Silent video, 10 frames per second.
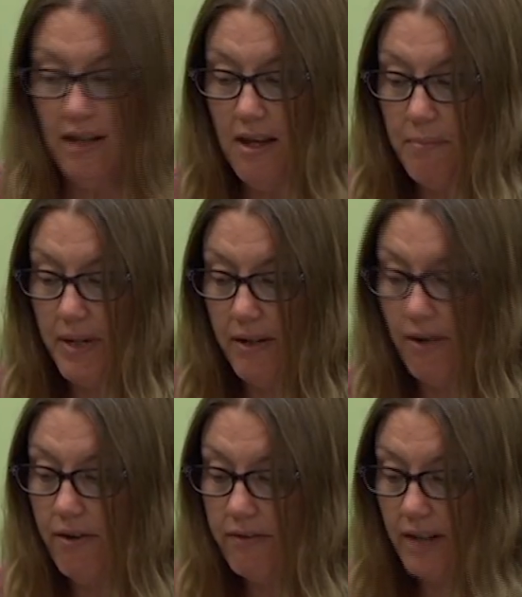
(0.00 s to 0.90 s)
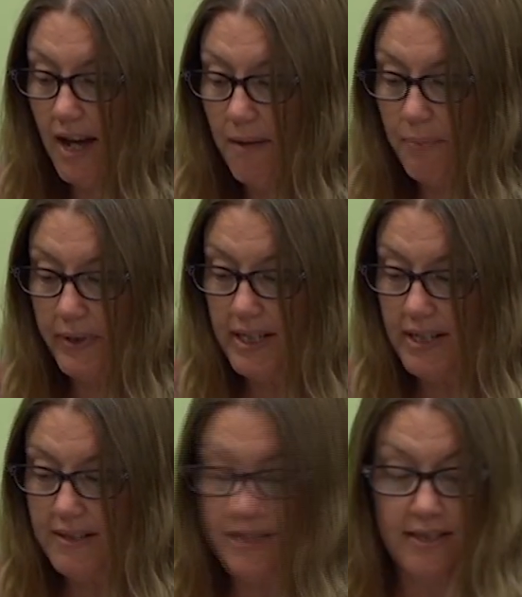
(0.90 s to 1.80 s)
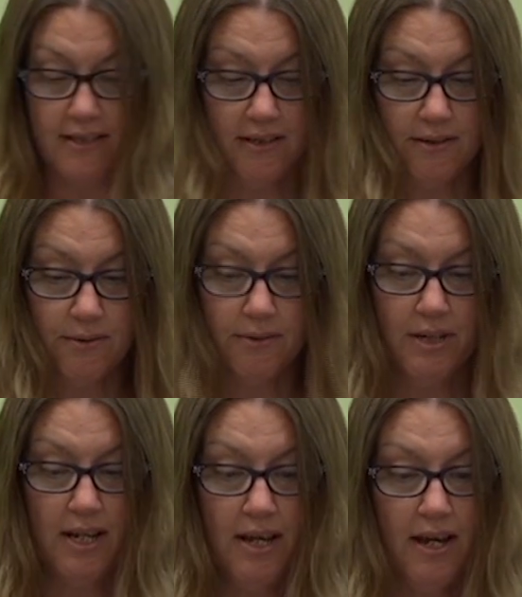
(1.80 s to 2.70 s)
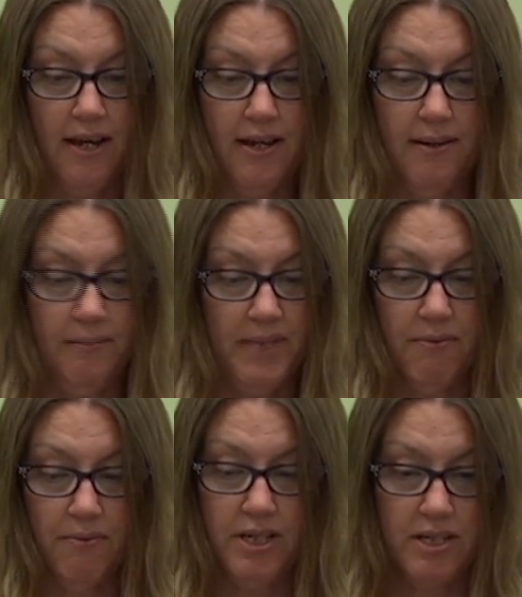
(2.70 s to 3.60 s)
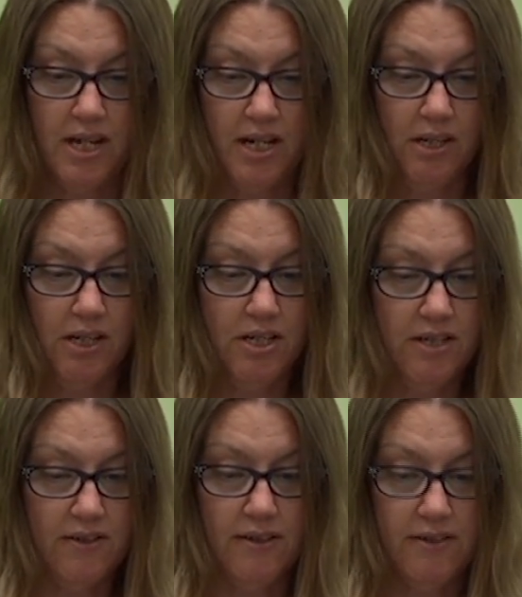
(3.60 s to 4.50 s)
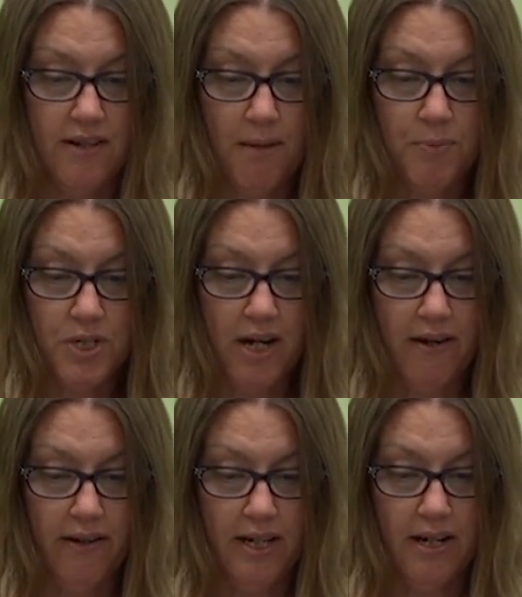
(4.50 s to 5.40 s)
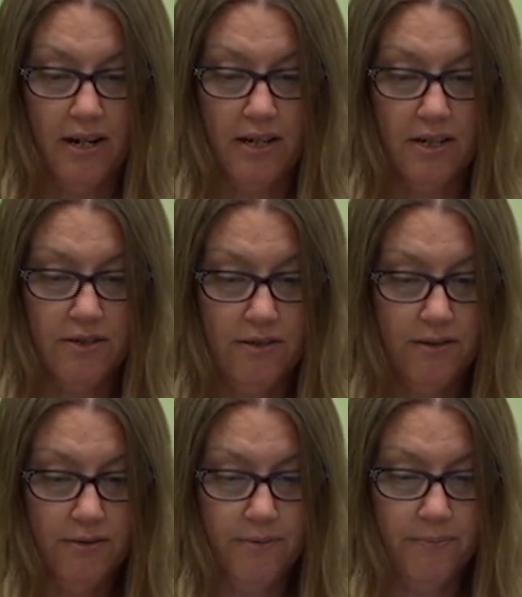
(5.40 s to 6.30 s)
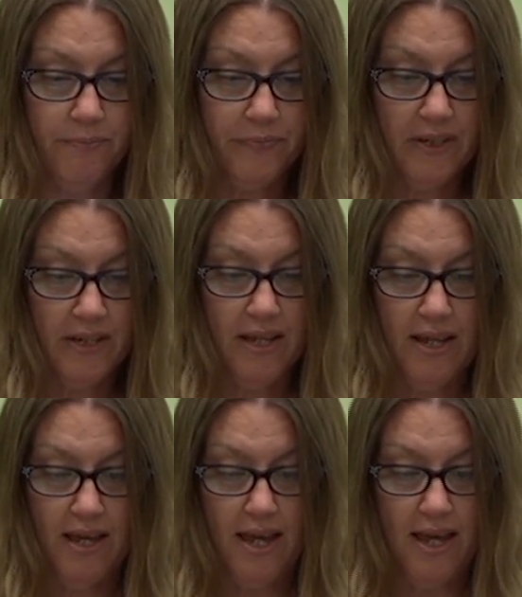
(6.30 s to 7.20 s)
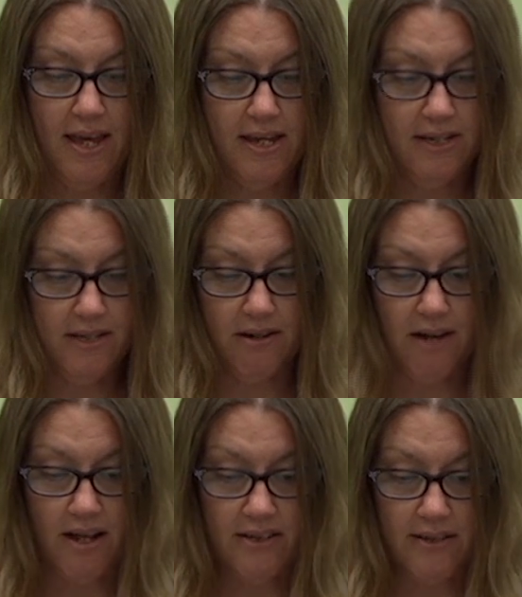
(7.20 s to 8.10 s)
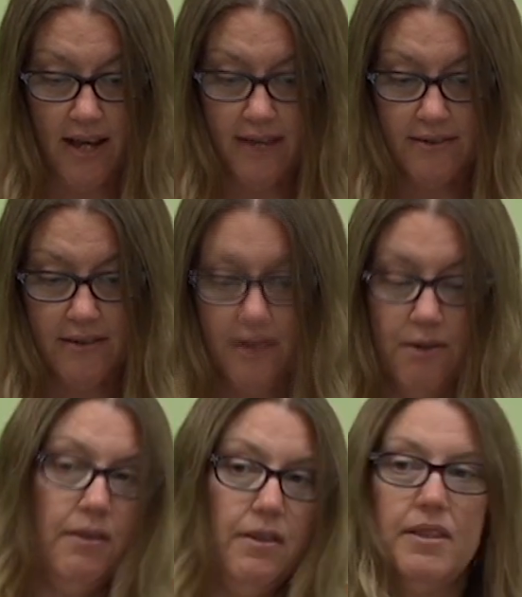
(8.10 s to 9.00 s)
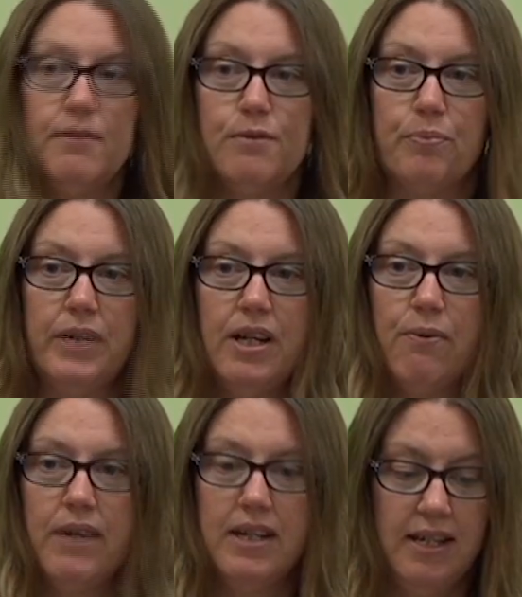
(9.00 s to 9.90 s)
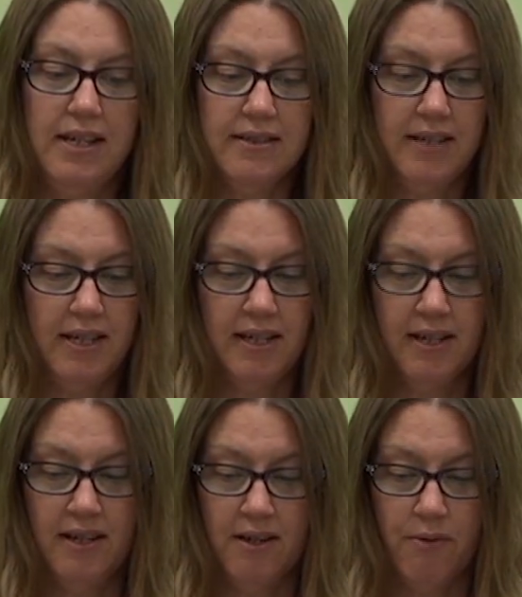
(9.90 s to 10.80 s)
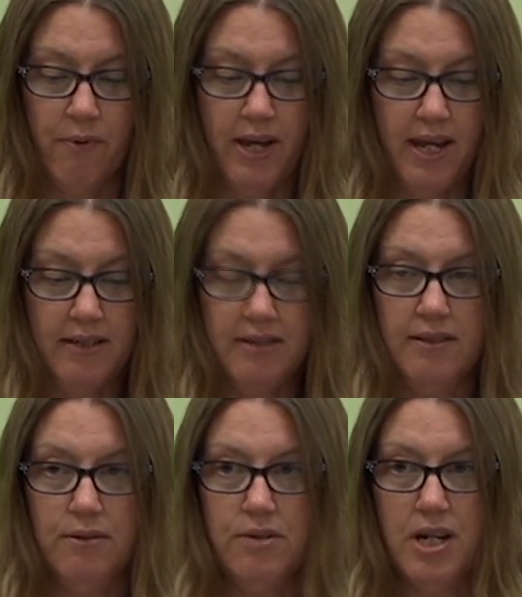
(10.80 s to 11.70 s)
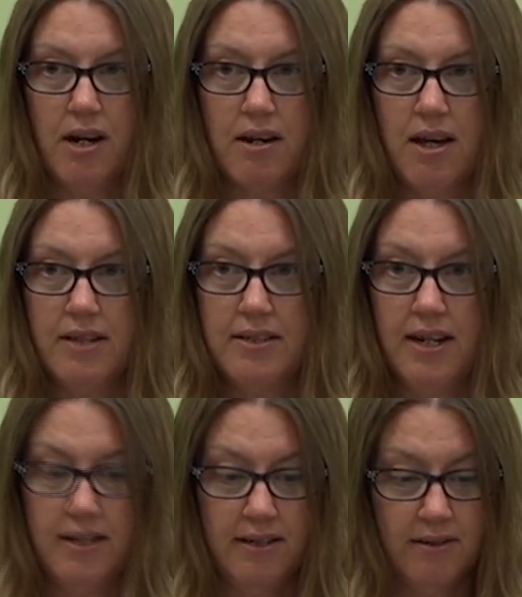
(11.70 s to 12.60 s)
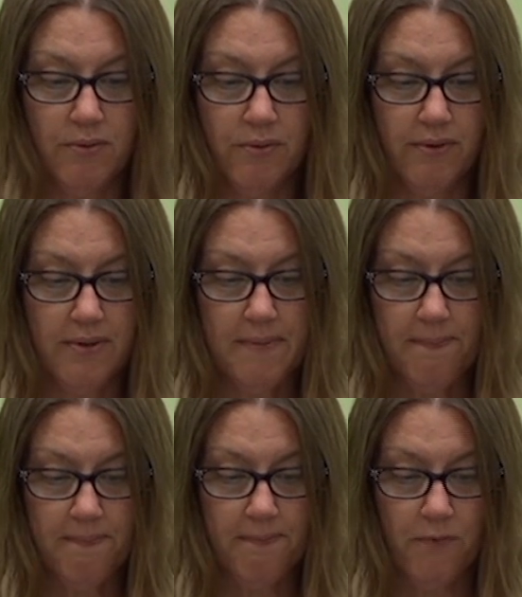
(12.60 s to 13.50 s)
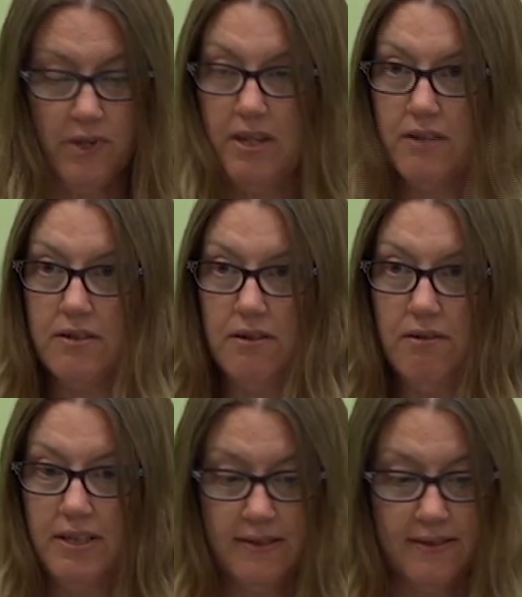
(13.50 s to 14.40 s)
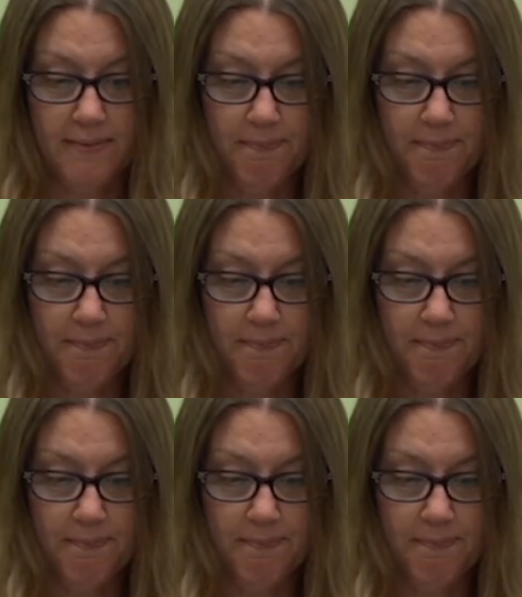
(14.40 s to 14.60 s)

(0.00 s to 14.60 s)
But overall, pretty easy to do. Then when you're done, you can just stop sharing on your Zoom, and you're all set. So this is a pretty quick and easy way to share content with your students.